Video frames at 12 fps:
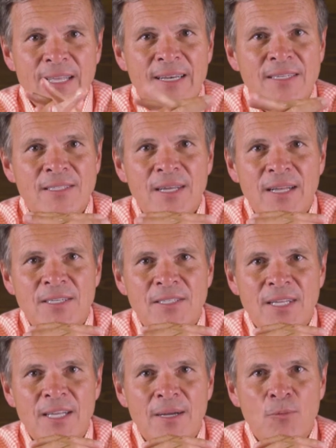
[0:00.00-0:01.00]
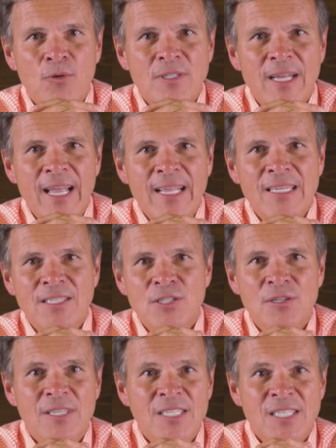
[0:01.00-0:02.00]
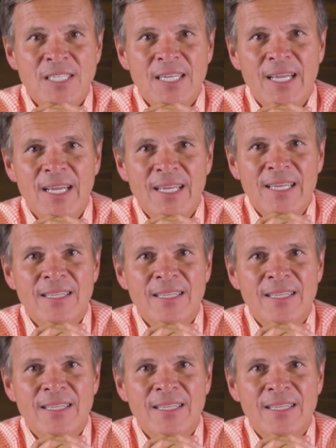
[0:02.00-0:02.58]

that had touched him were taken to the sick,